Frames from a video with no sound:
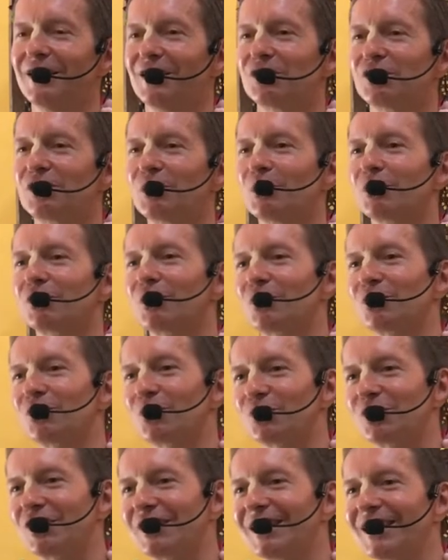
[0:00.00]
she was also
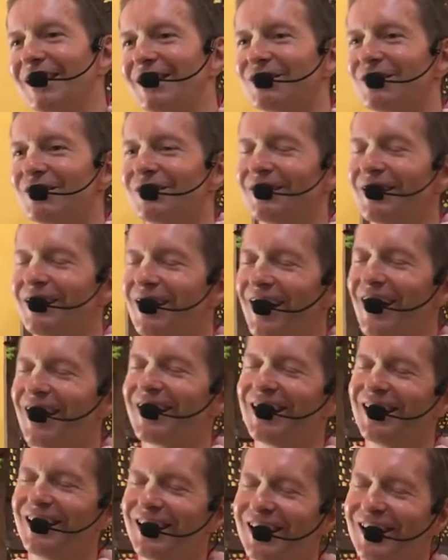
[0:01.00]
sitting in
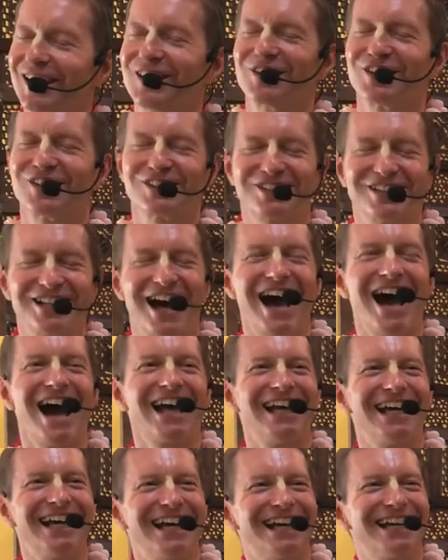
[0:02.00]
Hare Krishna,
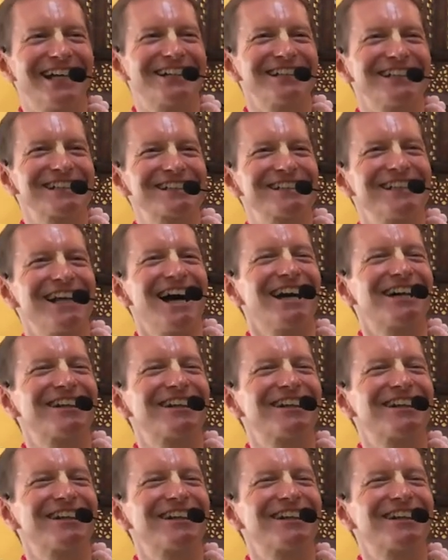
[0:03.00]
Hare Krishna,